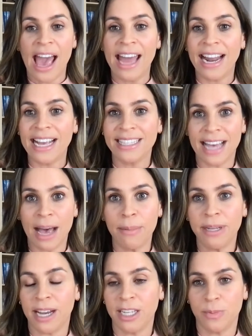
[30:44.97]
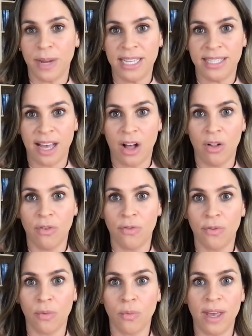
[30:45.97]
and I sabotage
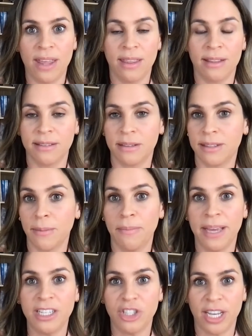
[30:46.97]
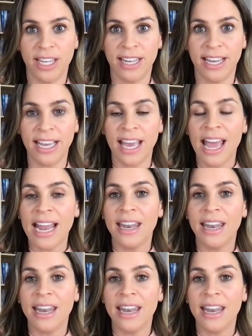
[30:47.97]
myself with some binge eating,